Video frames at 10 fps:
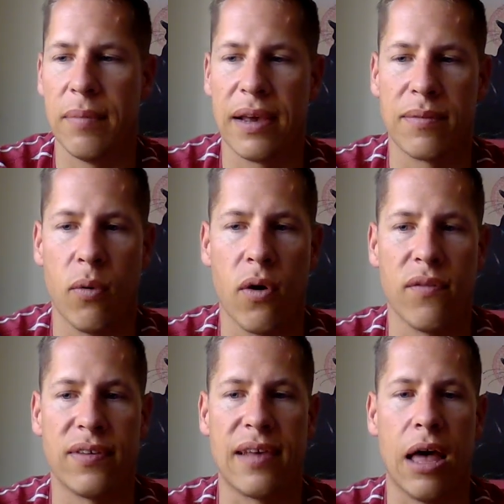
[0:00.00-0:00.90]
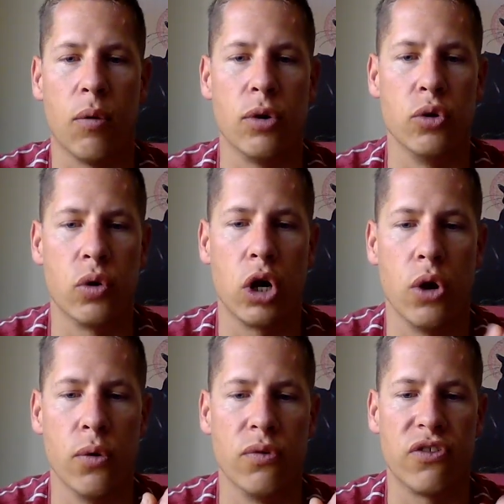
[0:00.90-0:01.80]
It makes more of a sound when you
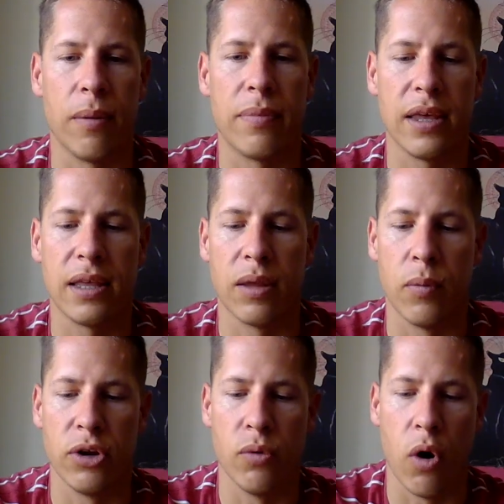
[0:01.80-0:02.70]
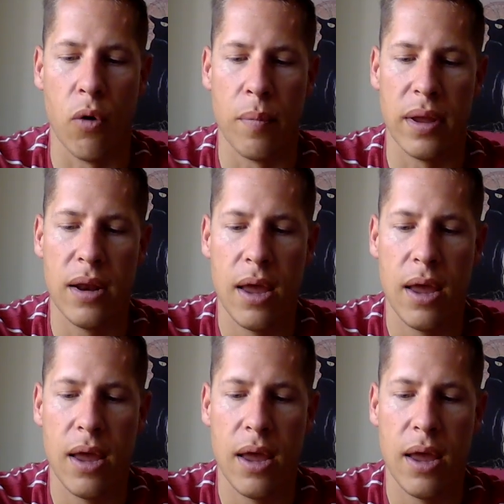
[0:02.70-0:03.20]
close something than when you open.